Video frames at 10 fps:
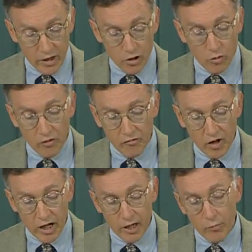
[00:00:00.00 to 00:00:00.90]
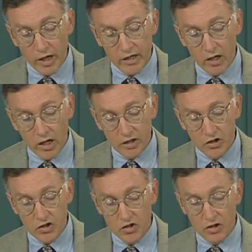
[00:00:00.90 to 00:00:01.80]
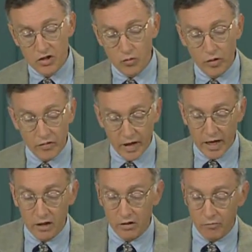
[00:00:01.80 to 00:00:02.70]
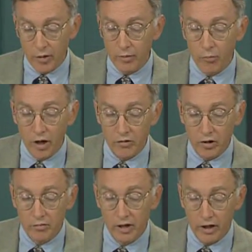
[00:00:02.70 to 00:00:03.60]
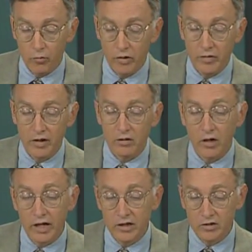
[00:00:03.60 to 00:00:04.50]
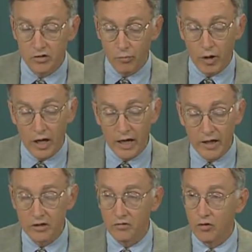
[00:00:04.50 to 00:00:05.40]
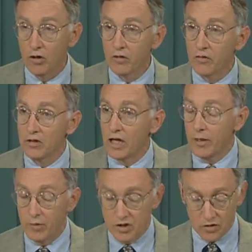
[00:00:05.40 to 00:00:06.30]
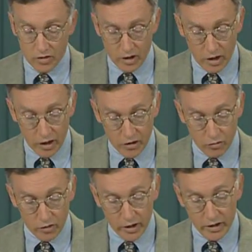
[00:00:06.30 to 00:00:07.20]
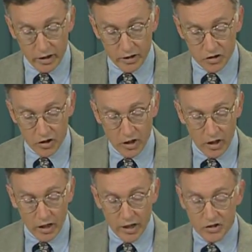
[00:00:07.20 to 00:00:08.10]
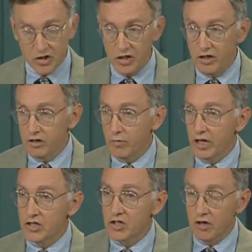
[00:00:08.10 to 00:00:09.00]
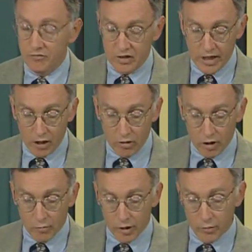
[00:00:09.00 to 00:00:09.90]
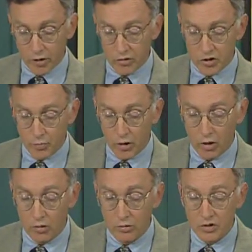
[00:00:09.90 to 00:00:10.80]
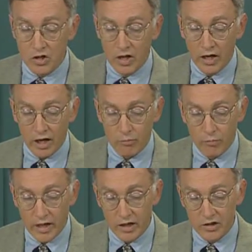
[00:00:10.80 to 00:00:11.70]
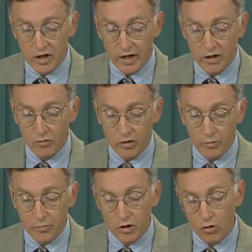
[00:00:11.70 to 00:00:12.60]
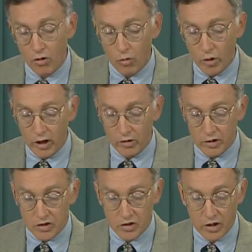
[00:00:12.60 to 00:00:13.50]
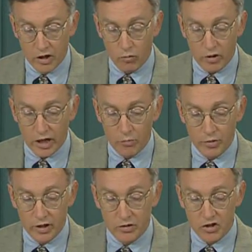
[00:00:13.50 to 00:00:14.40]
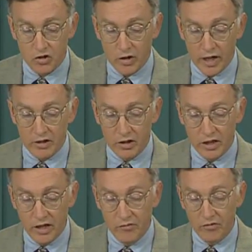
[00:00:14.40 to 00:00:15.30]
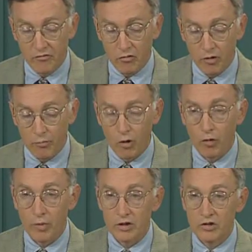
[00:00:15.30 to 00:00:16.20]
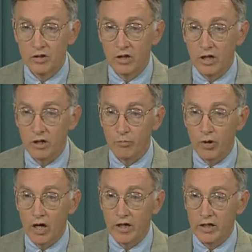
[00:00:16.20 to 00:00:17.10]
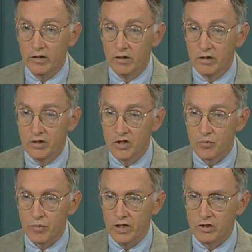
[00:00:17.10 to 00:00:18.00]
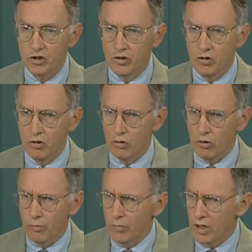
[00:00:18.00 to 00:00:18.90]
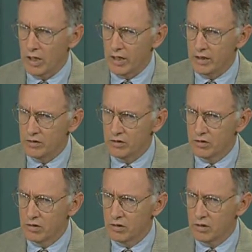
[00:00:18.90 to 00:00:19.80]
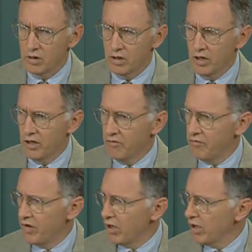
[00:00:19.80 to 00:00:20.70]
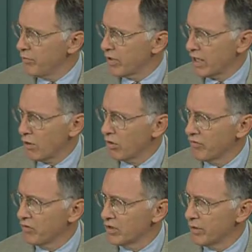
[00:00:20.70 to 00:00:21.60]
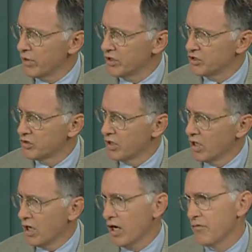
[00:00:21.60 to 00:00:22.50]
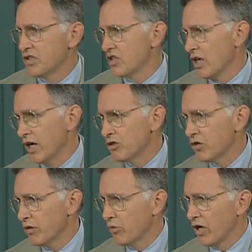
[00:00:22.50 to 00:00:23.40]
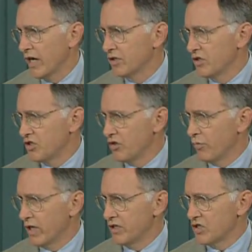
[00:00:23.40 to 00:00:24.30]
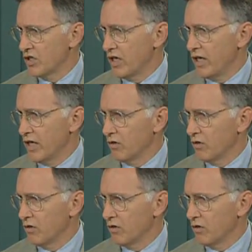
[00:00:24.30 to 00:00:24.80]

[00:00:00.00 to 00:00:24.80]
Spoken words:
Unifying my consciousness with that of my mother and with the enlightened mind of all of the lamas in the Kagyu lineage, I seated myself down on my mother's bones and meditated with a pure awareness without being distracted even for a moment in body, speech, or mind. very powerful image of a tantric practice, you might say.